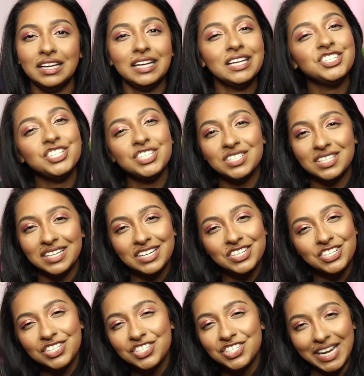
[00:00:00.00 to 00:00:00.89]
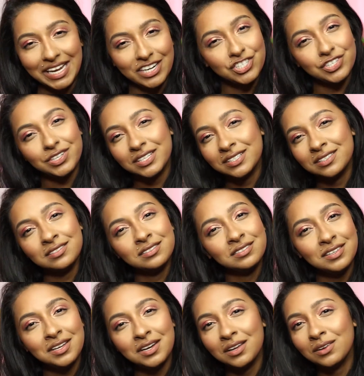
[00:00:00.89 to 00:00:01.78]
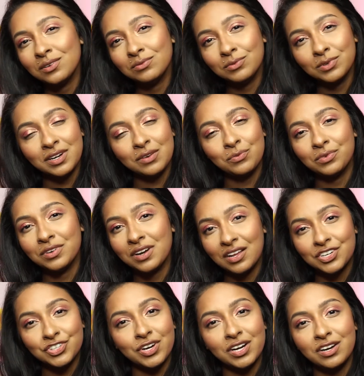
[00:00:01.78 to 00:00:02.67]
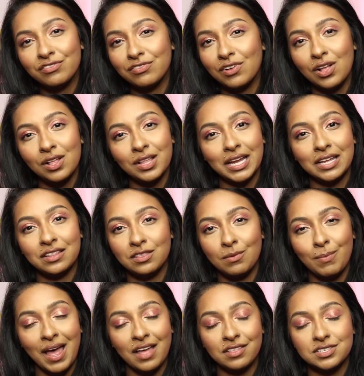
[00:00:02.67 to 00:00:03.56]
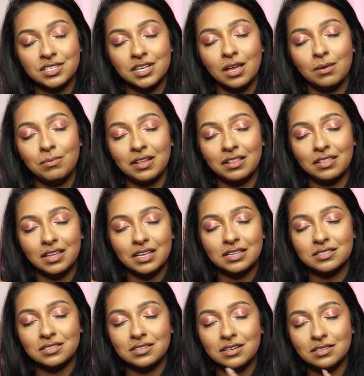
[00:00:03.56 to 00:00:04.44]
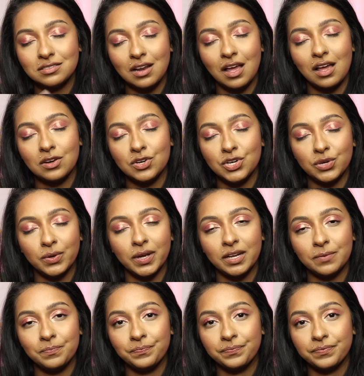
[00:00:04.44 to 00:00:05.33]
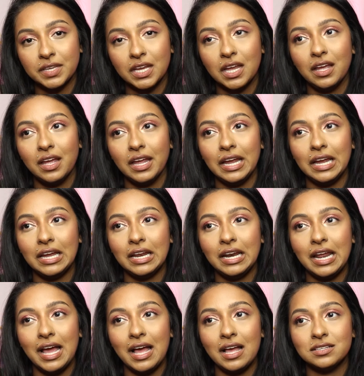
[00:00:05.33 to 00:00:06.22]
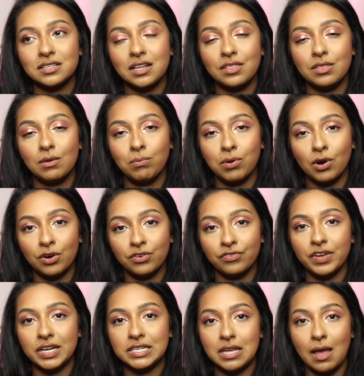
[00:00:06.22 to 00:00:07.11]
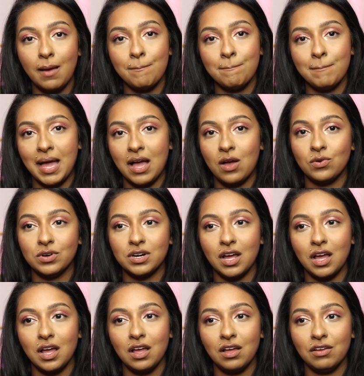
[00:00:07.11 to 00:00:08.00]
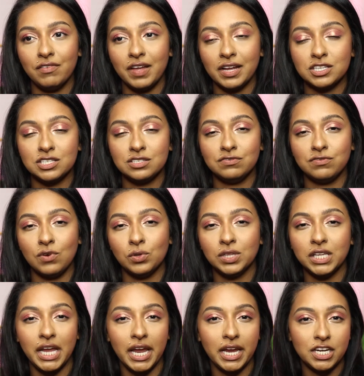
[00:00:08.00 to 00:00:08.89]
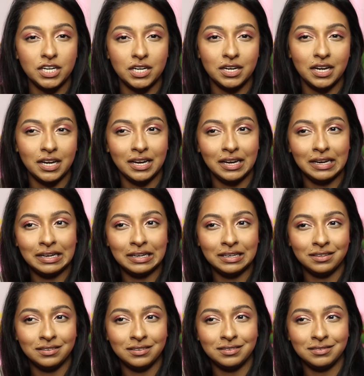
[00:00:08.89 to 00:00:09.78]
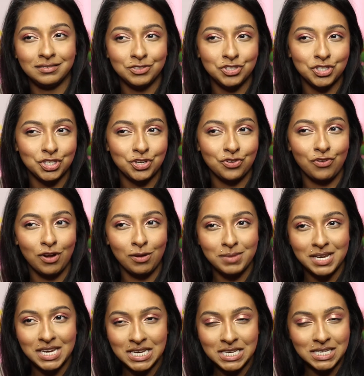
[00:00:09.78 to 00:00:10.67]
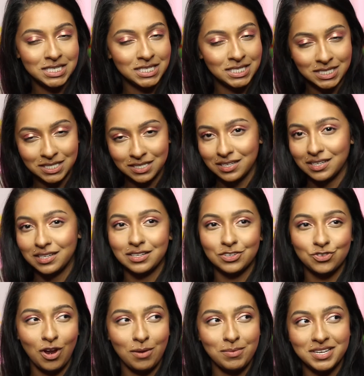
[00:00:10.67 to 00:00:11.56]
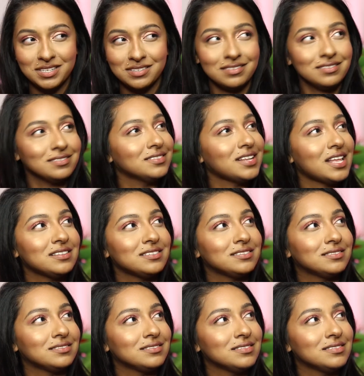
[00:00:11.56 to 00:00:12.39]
it's just dangerous. You know, we're not trying to fall in the bathtub. This does not do it. It has the perfect amount of exfoliating scrubbies that